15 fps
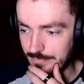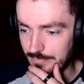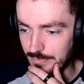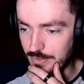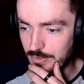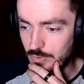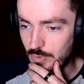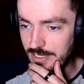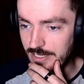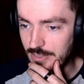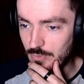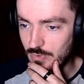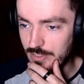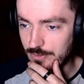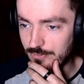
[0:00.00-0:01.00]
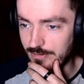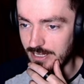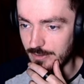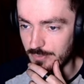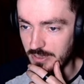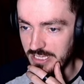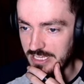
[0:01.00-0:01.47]
Not quite as well
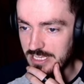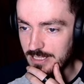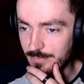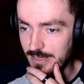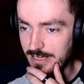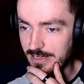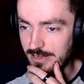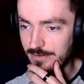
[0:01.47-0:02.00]
dressed, but he's part